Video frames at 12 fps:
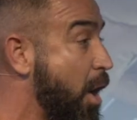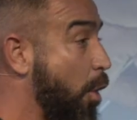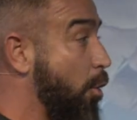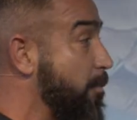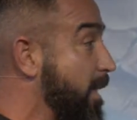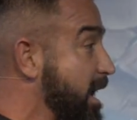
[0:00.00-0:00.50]

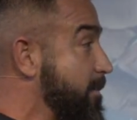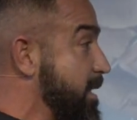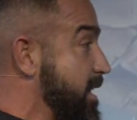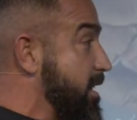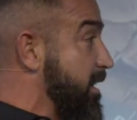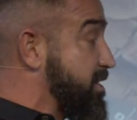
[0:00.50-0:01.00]
Or
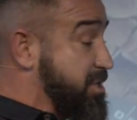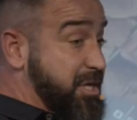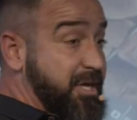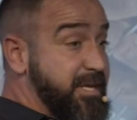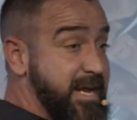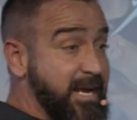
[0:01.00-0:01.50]
maybe
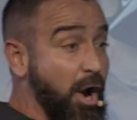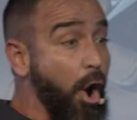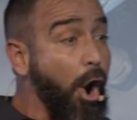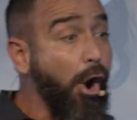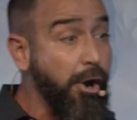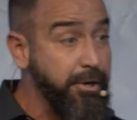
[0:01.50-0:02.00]
studying
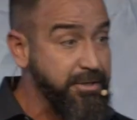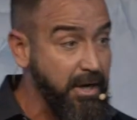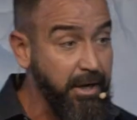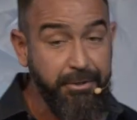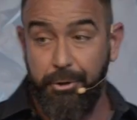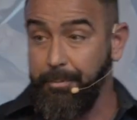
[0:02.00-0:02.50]
art
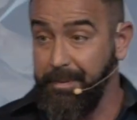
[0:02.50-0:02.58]
under